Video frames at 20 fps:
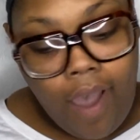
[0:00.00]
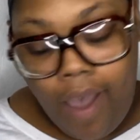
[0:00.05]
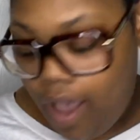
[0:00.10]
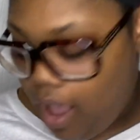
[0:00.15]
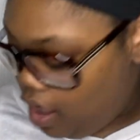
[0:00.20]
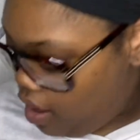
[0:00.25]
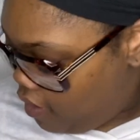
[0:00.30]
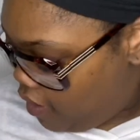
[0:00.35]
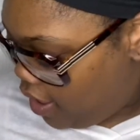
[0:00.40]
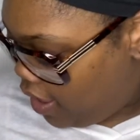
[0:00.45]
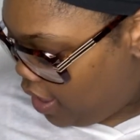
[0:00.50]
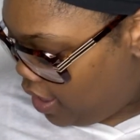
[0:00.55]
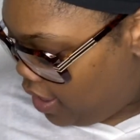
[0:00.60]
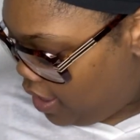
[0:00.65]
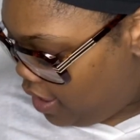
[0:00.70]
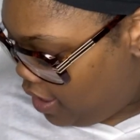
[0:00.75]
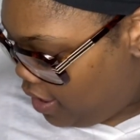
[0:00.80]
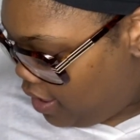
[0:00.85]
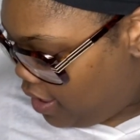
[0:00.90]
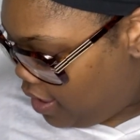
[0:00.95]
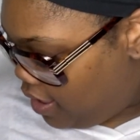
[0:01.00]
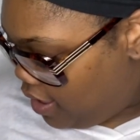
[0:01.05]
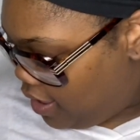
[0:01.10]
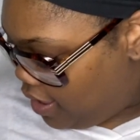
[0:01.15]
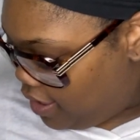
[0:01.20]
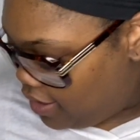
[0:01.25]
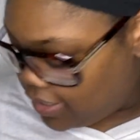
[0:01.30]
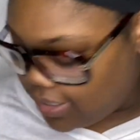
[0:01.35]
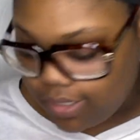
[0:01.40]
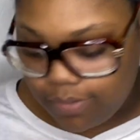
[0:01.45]
Oh,
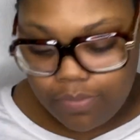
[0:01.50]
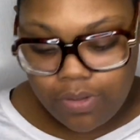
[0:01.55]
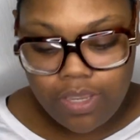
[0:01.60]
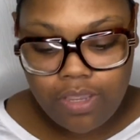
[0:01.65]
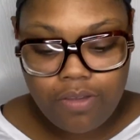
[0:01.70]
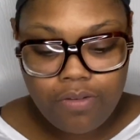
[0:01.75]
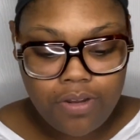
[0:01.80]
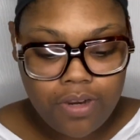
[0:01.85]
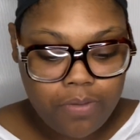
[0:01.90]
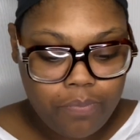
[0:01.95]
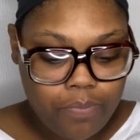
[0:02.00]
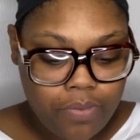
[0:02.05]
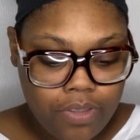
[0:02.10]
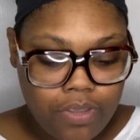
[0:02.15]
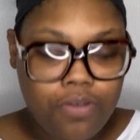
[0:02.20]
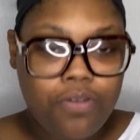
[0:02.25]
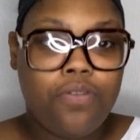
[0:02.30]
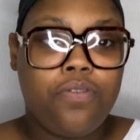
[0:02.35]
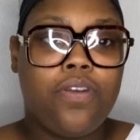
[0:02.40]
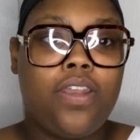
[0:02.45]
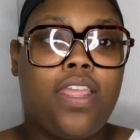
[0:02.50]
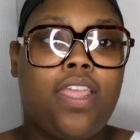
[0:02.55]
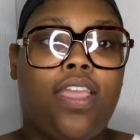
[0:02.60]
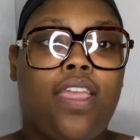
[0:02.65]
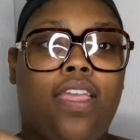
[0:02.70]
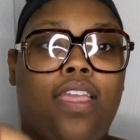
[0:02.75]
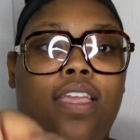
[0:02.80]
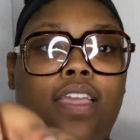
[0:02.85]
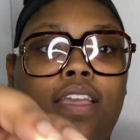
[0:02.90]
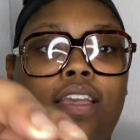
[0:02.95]
hey, some Huda
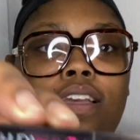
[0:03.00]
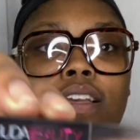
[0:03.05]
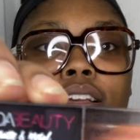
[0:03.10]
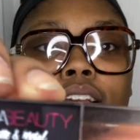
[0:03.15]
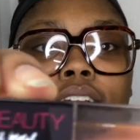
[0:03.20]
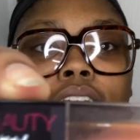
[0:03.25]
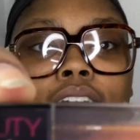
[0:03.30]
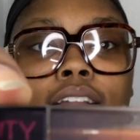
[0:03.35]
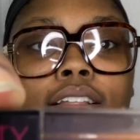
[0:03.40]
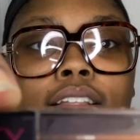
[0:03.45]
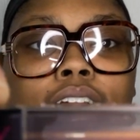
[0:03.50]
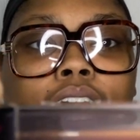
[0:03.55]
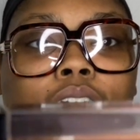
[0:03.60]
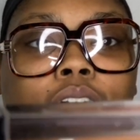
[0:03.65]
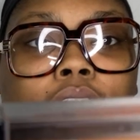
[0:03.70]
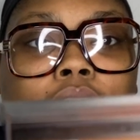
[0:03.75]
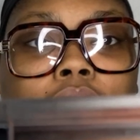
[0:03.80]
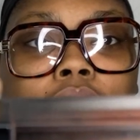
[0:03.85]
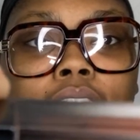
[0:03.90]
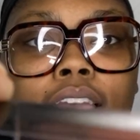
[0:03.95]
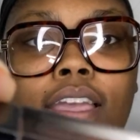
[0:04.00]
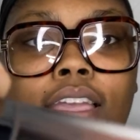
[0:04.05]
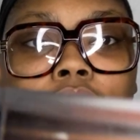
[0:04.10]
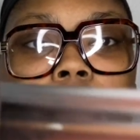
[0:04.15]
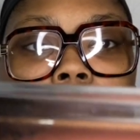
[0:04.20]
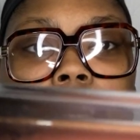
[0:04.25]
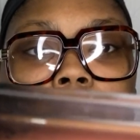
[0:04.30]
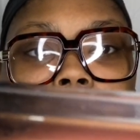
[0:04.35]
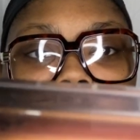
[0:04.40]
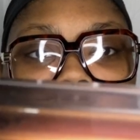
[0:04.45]
Beauty. Okay.
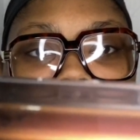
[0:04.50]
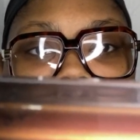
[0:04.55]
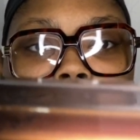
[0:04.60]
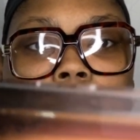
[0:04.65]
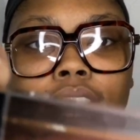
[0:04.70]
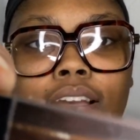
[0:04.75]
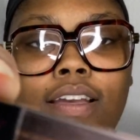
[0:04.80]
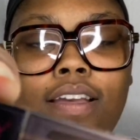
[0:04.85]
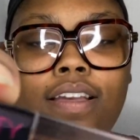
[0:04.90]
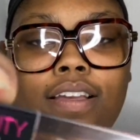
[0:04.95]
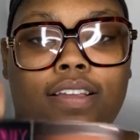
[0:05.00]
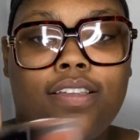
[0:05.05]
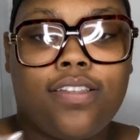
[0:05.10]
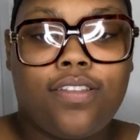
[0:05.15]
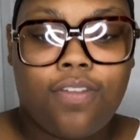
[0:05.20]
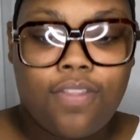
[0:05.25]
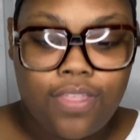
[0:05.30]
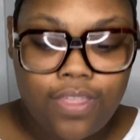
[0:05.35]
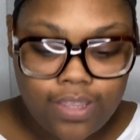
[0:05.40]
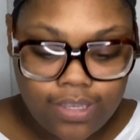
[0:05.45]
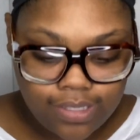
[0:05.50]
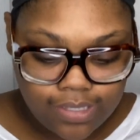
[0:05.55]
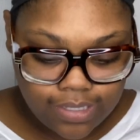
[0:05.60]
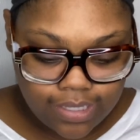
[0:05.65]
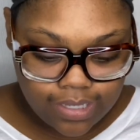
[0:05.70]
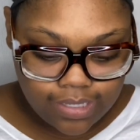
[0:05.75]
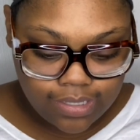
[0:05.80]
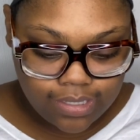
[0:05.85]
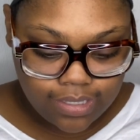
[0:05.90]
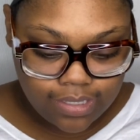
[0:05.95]
So this
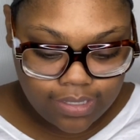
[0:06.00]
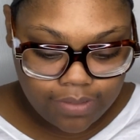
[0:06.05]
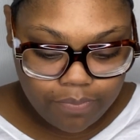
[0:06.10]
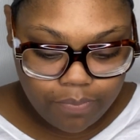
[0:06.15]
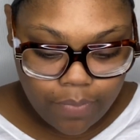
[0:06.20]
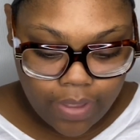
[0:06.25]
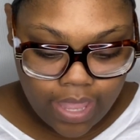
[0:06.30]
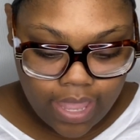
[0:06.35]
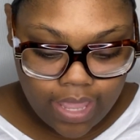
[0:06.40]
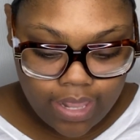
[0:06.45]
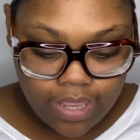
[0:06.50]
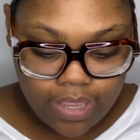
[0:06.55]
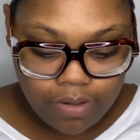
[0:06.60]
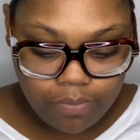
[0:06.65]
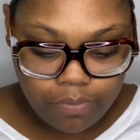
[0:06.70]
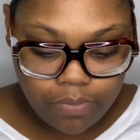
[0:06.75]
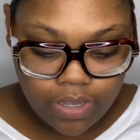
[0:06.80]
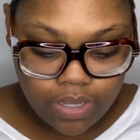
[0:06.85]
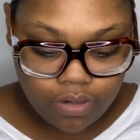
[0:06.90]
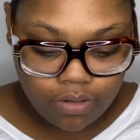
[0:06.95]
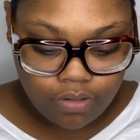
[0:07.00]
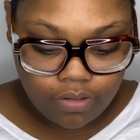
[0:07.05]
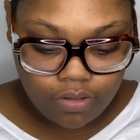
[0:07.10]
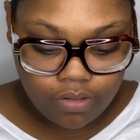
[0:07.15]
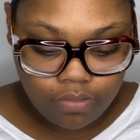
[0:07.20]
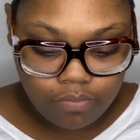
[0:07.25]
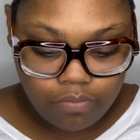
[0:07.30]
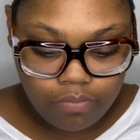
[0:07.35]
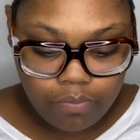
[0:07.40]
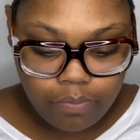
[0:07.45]
says it's matte and metal
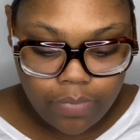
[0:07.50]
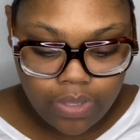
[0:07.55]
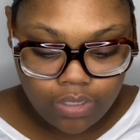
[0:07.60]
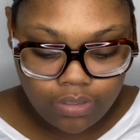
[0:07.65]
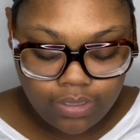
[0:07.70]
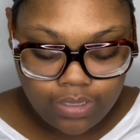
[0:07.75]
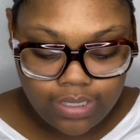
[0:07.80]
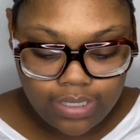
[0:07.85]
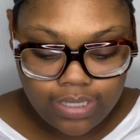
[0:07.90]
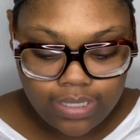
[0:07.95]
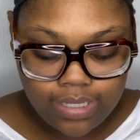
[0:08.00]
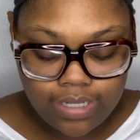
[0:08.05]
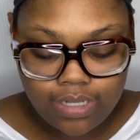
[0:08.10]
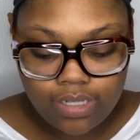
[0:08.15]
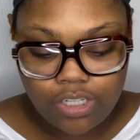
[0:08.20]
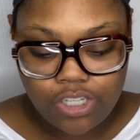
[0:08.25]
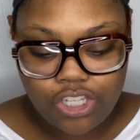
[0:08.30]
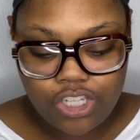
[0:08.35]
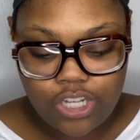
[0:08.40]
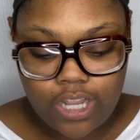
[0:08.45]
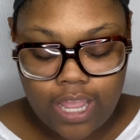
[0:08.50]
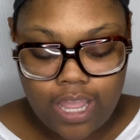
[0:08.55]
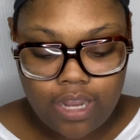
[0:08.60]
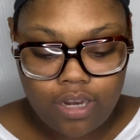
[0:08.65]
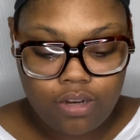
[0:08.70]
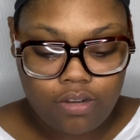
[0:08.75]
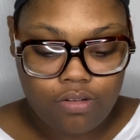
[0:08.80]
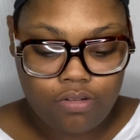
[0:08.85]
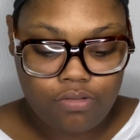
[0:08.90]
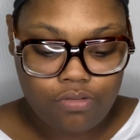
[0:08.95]
melted
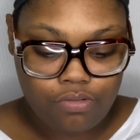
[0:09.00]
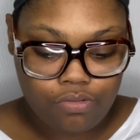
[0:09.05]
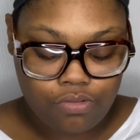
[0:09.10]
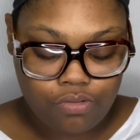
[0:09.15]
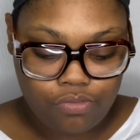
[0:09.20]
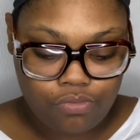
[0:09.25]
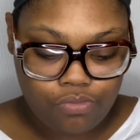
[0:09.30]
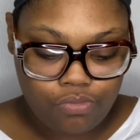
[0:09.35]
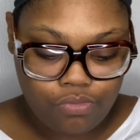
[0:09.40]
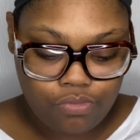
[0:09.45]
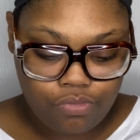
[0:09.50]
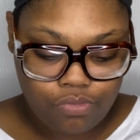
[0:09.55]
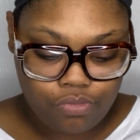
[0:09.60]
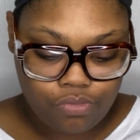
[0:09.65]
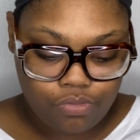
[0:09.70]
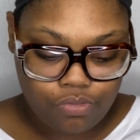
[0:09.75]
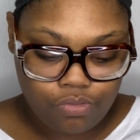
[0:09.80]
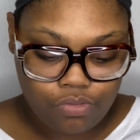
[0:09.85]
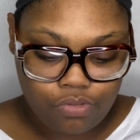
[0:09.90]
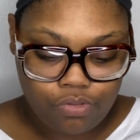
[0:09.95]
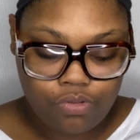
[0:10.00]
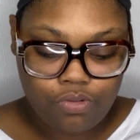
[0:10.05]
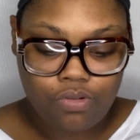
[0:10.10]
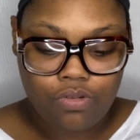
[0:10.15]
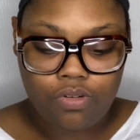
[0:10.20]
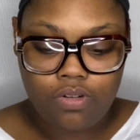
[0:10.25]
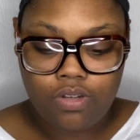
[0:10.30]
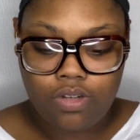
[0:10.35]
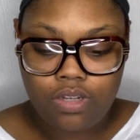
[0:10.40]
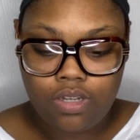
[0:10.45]
shadows. Ooh.
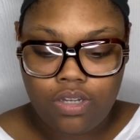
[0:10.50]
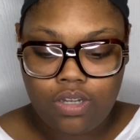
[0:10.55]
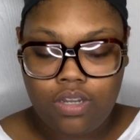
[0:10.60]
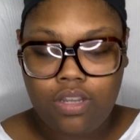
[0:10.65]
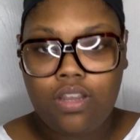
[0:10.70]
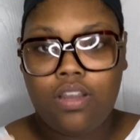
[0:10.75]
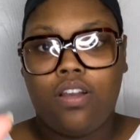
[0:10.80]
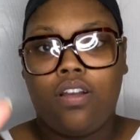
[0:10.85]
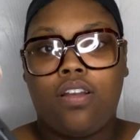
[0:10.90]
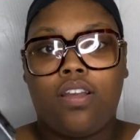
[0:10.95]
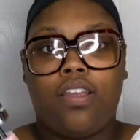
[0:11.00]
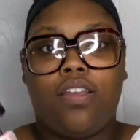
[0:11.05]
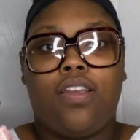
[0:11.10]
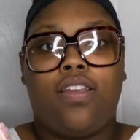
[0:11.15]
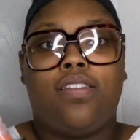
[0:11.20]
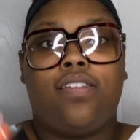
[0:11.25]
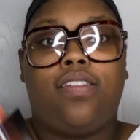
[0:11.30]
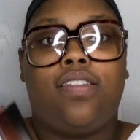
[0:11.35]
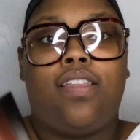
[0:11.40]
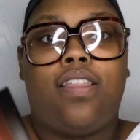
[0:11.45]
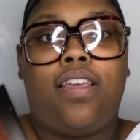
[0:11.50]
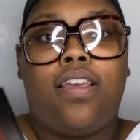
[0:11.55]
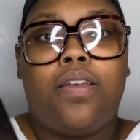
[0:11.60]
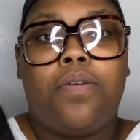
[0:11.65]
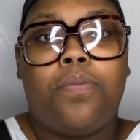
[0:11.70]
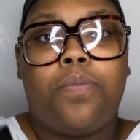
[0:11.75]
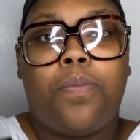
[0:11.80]
Can you guys see that?